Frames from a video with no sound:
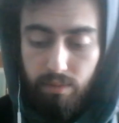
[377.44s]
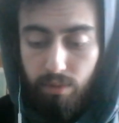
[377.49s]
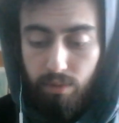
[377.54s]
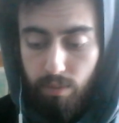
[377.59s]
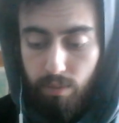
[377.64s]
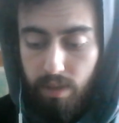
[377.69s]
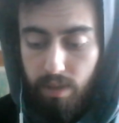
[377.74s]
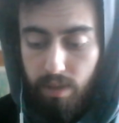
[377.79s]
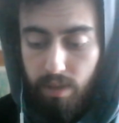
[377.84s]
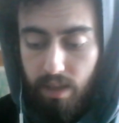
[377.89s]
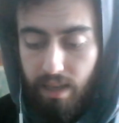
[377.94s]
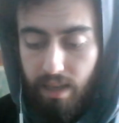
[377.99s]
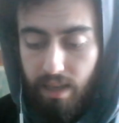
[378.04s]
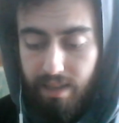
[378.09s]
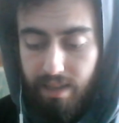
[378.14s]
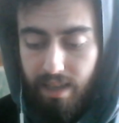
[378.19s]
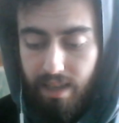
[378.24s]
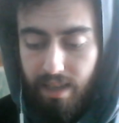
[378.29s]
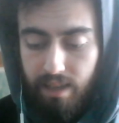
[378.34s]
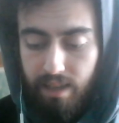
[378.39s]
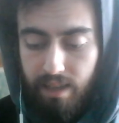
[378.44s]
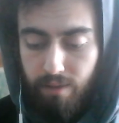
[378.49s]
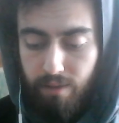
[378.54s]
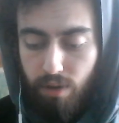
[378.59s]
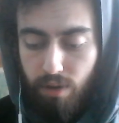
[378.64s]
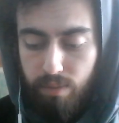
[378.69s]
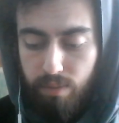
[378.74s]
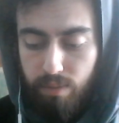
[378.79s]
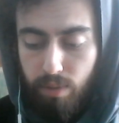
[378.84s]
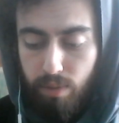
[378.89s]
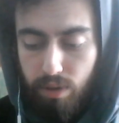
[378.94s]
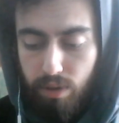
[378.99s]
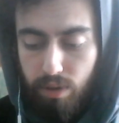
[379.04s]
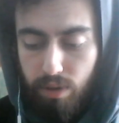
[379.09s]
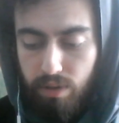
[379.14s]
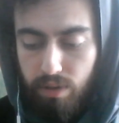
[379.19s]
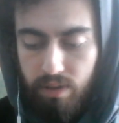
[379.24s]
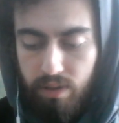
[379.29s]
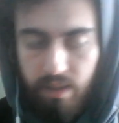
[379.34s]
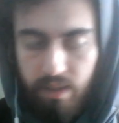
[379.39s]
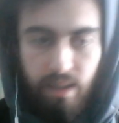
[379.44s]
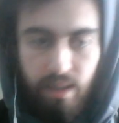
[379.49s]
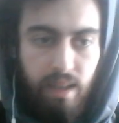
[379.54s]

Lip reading: To be exact, he was murdered.